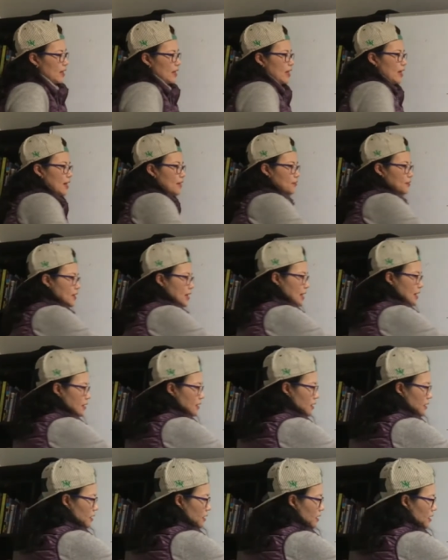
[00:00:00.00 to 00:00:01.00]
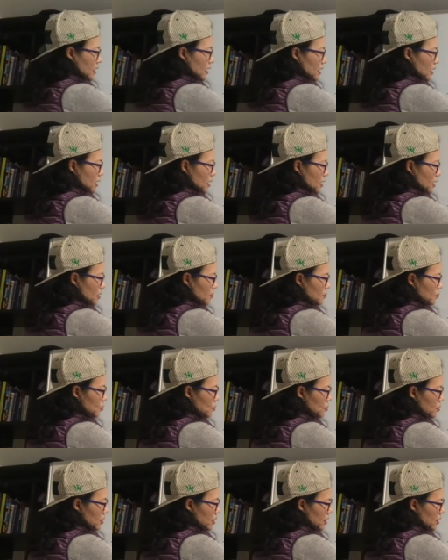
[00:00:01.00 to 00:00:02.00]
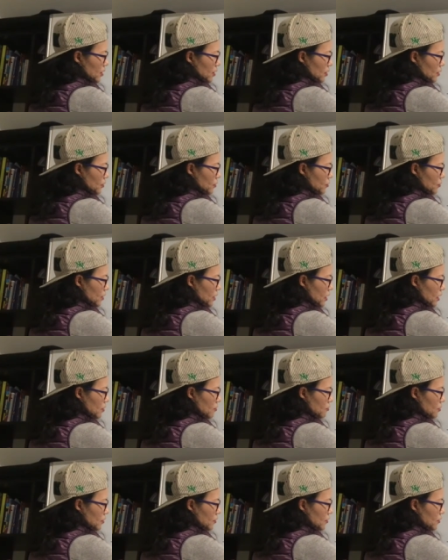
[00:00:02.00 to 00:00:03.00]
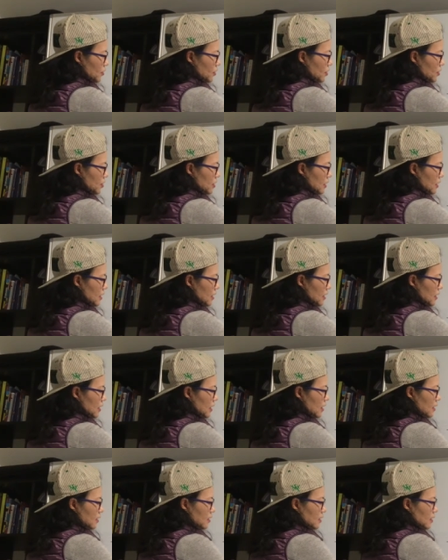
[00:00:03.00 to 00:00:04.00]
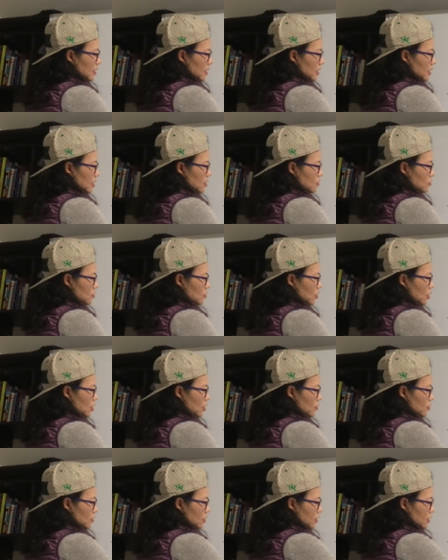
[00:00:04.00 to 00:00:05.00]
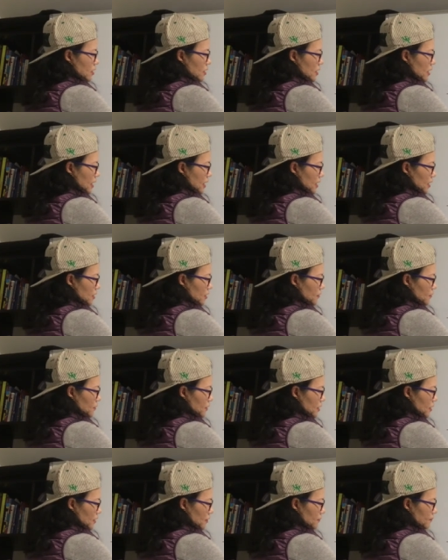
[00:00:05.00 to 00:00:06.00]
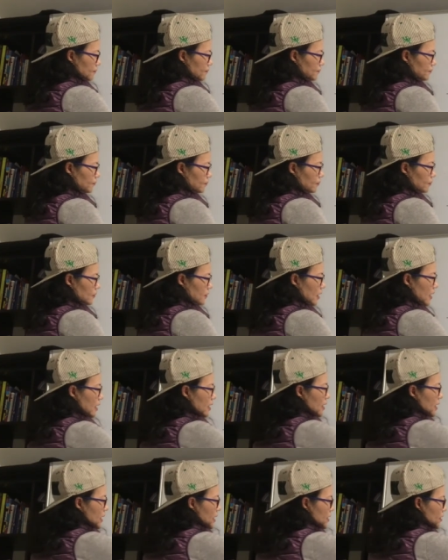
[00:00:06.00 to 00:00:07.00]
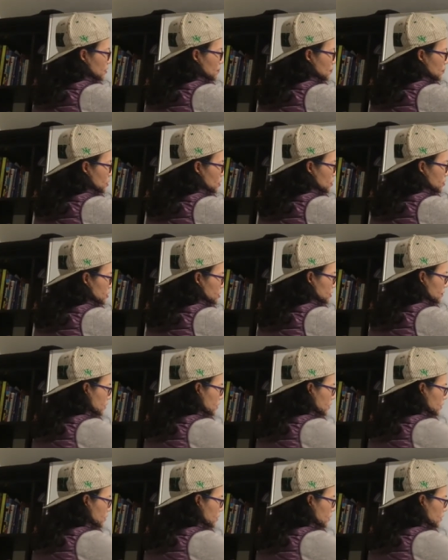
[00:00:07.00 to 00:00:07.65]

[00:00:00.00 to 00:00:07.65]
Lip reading: And then I put, I don't know, 330 here, it'll go negative here, okay? And then positive.